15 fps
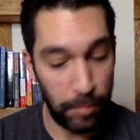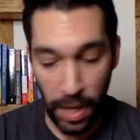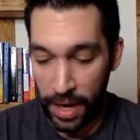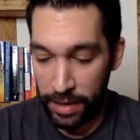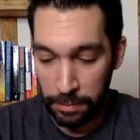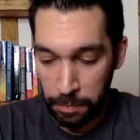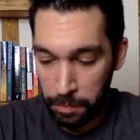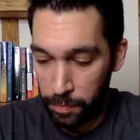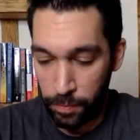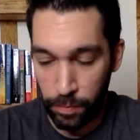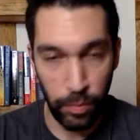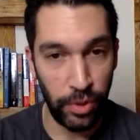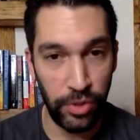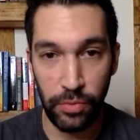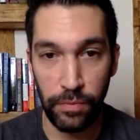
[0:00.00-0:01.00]
I
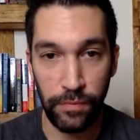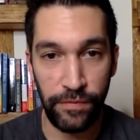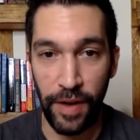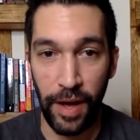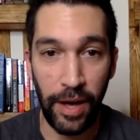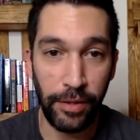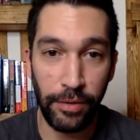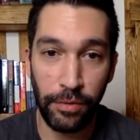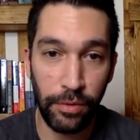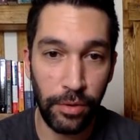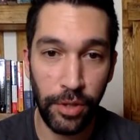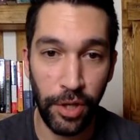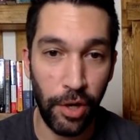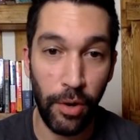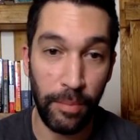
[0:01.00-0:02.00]
was fine.
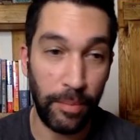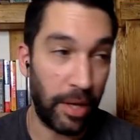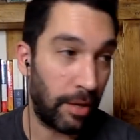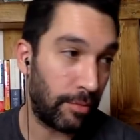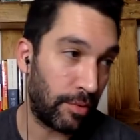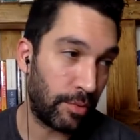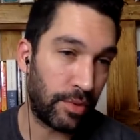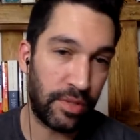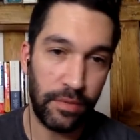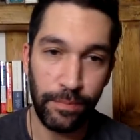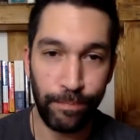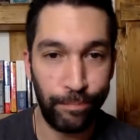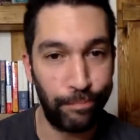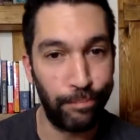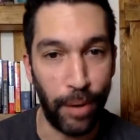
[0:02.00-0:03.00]
I mean, I was
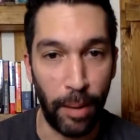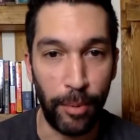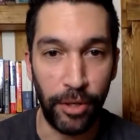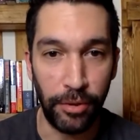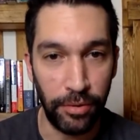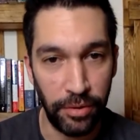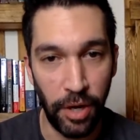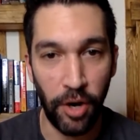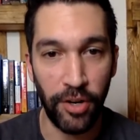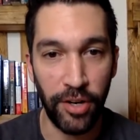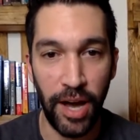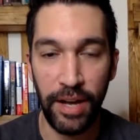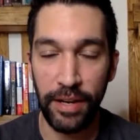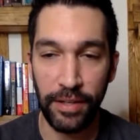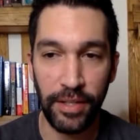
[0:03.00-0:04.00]
bummer our
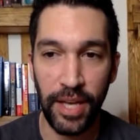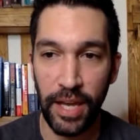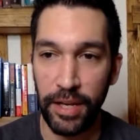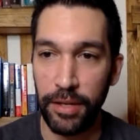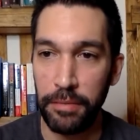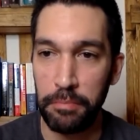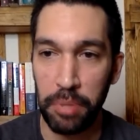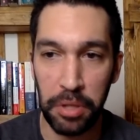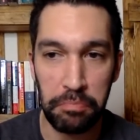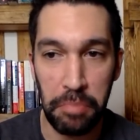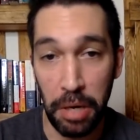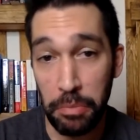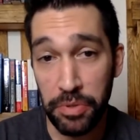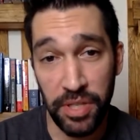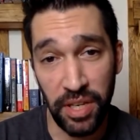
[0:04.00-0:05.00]
guy didn't get in, but
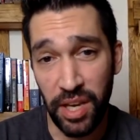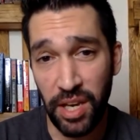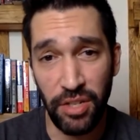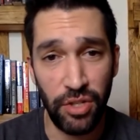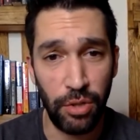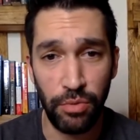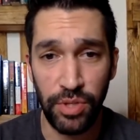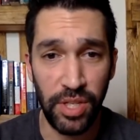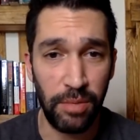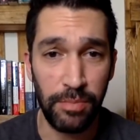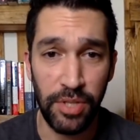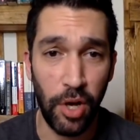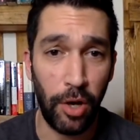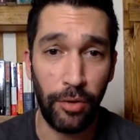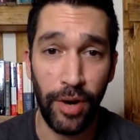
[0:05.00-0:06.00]
I was like, hey, Joe seems
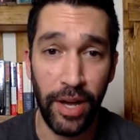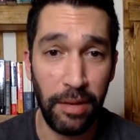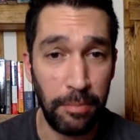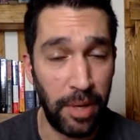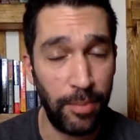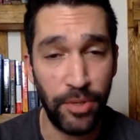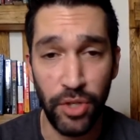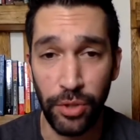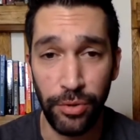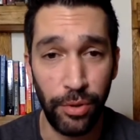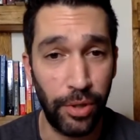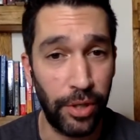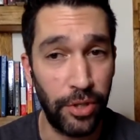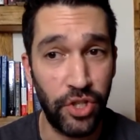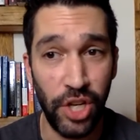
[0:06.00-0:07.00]
all right. Maybe she'll do a
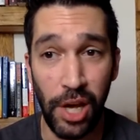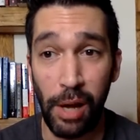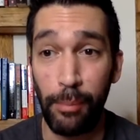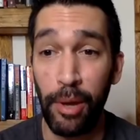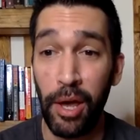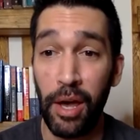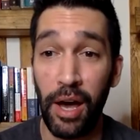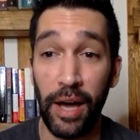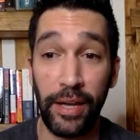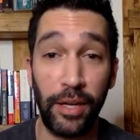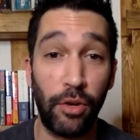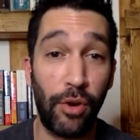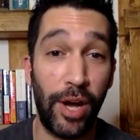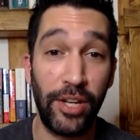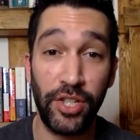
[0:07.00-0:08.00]
good job. I
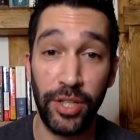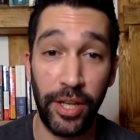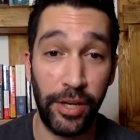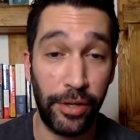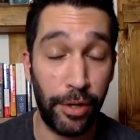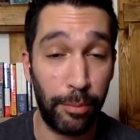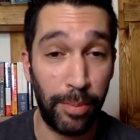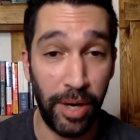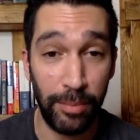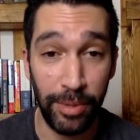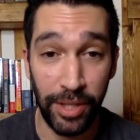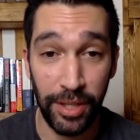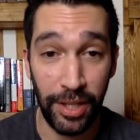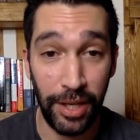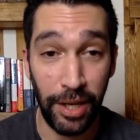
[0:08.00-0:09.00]
congratulated her
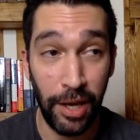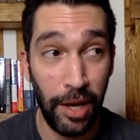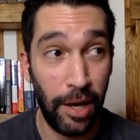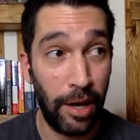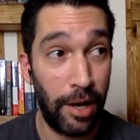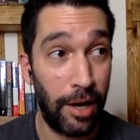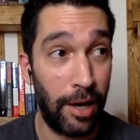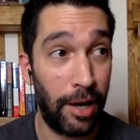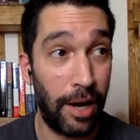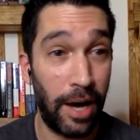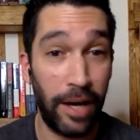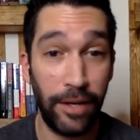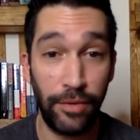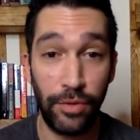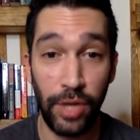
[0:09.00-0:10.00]
publicly.
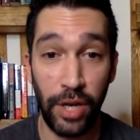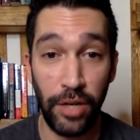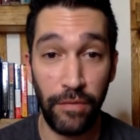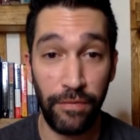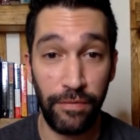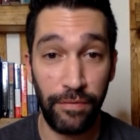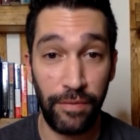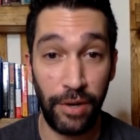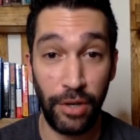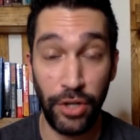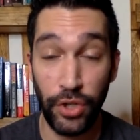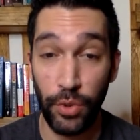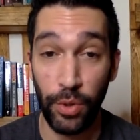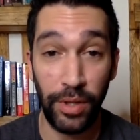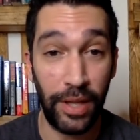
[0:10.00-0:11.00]
I very
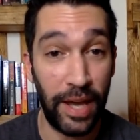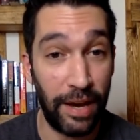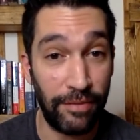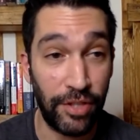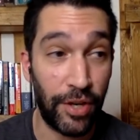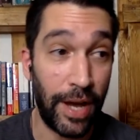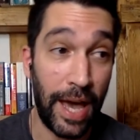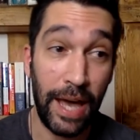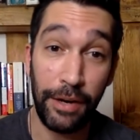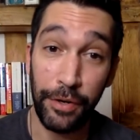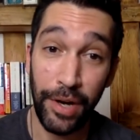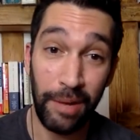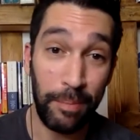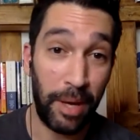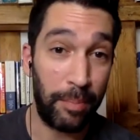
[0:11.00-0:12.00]
shortly after had her
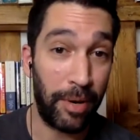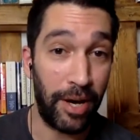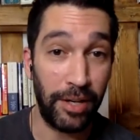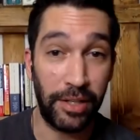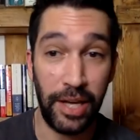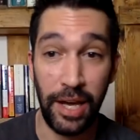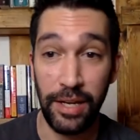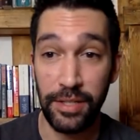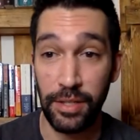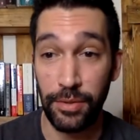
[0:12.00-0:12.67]
on my podcast.